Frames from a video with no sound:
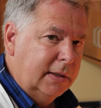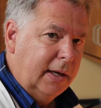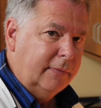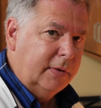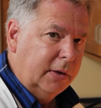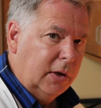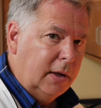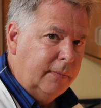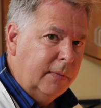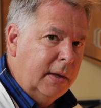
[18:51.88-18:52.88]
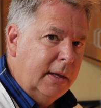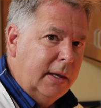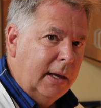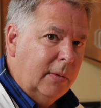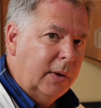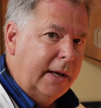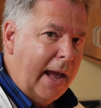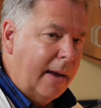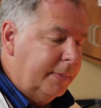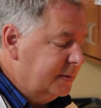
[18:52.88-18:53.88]
in the oven at all. And what
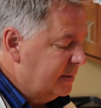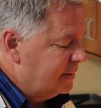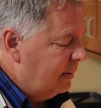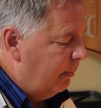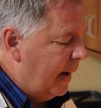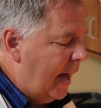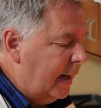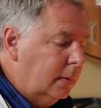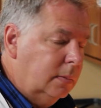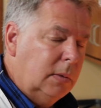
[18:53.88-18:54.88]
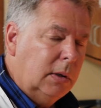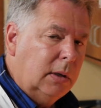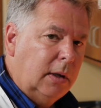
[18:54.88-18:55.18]
happens is the bottom